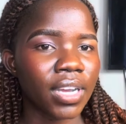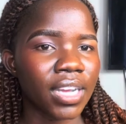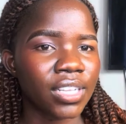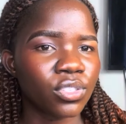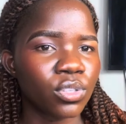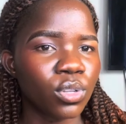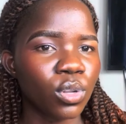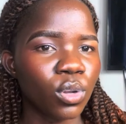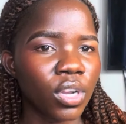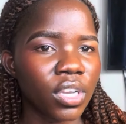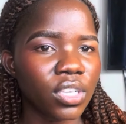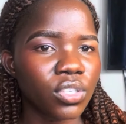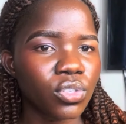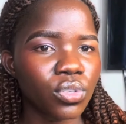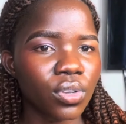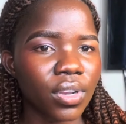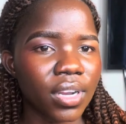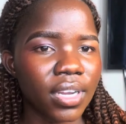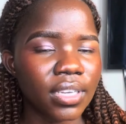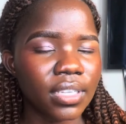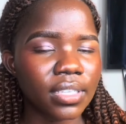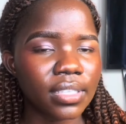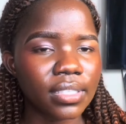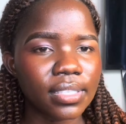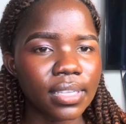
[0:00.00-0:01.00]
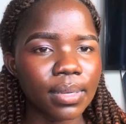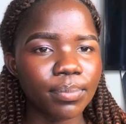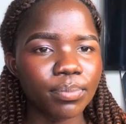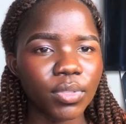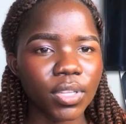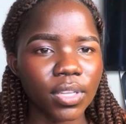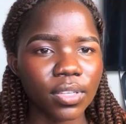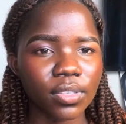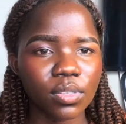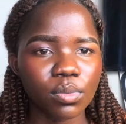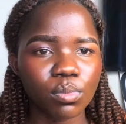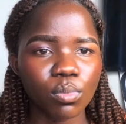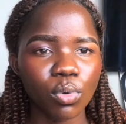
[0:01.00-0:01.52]
as long as you're earning
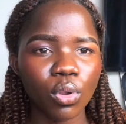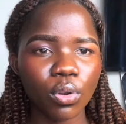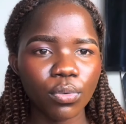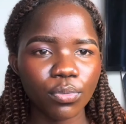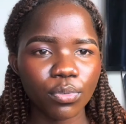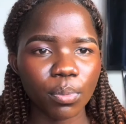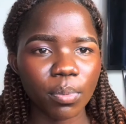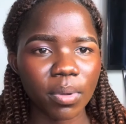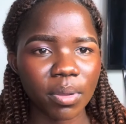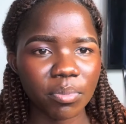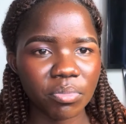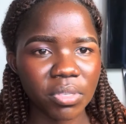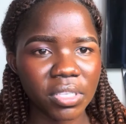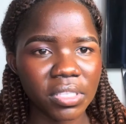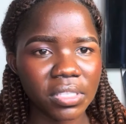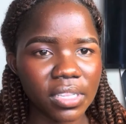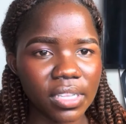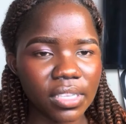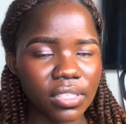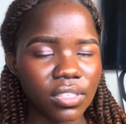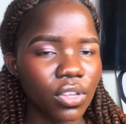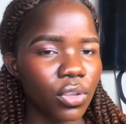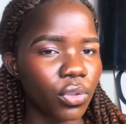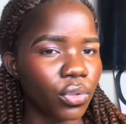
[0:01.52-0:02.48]
something small from a business,